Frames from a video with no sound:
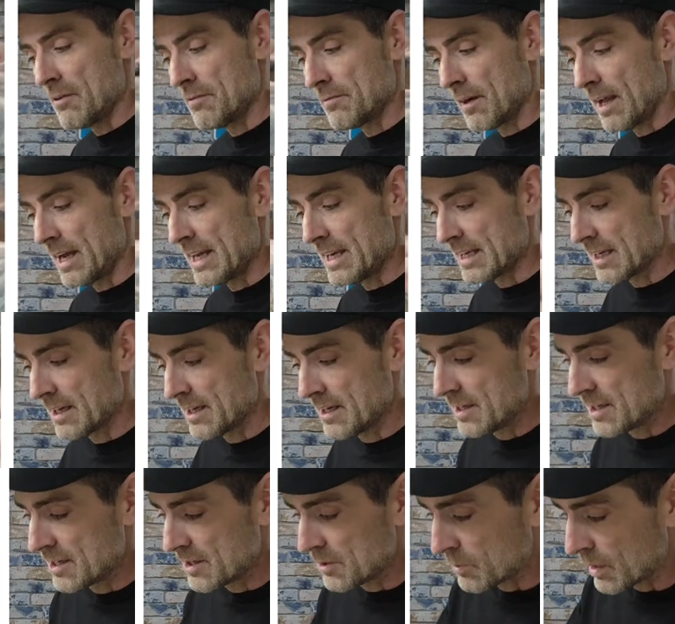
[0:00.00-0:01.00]
metal flake,
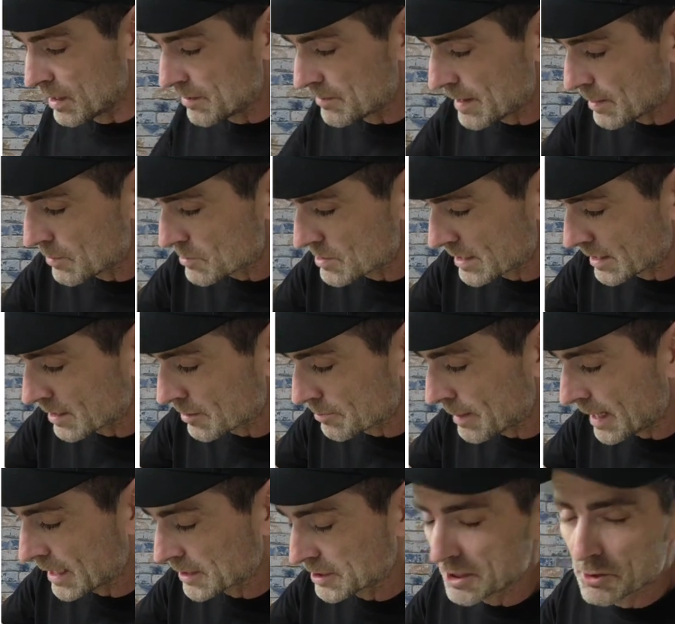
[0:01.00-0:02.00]
wherever there was
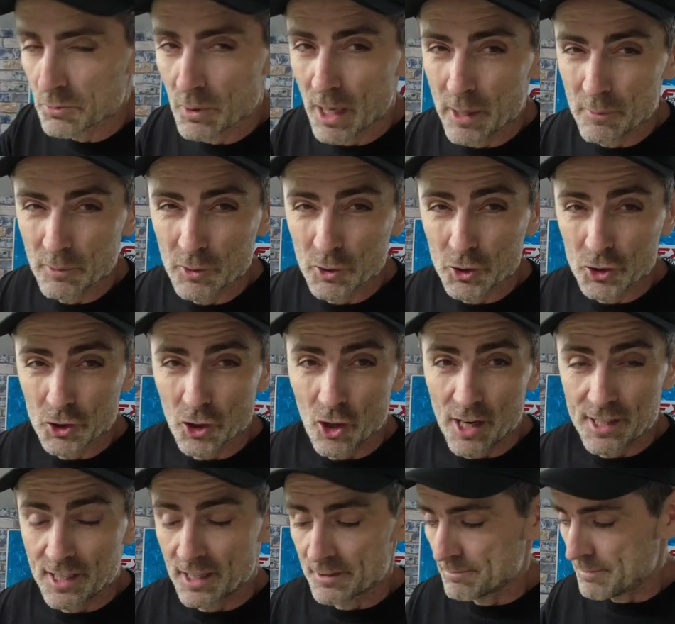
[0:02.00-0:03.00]
little patches where it was
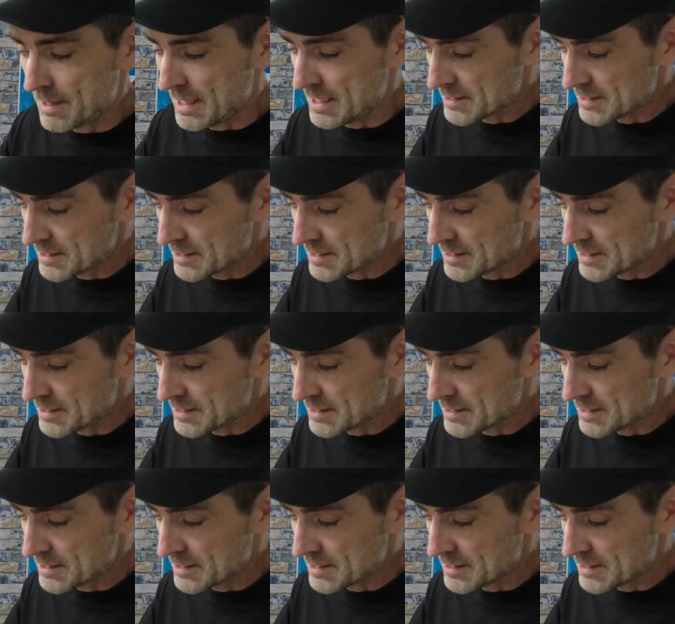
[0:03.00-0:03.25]
dry and I'd